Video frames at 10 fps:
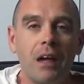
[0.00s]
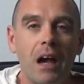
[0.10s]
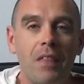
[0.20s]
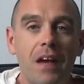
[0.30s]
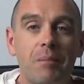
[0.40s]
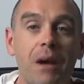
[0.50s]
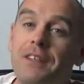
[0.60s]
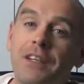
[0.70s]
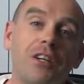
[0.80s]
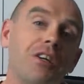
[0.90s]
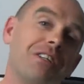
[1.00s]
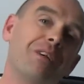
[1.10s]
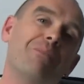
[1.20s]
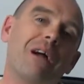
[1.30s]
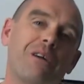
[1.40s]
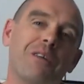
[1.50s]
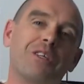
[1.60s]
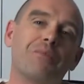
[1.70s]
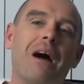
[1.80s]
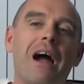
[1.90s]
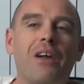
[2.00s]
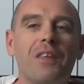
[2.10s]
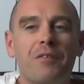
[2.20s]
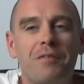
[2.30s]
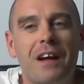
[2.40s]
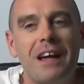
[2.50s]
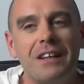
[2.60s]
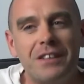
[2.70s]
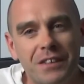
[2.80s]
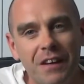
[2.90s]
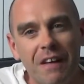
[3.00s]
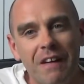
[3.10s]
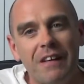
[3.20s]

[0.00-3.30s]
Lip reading: and they basically just sit back with a smile on their face,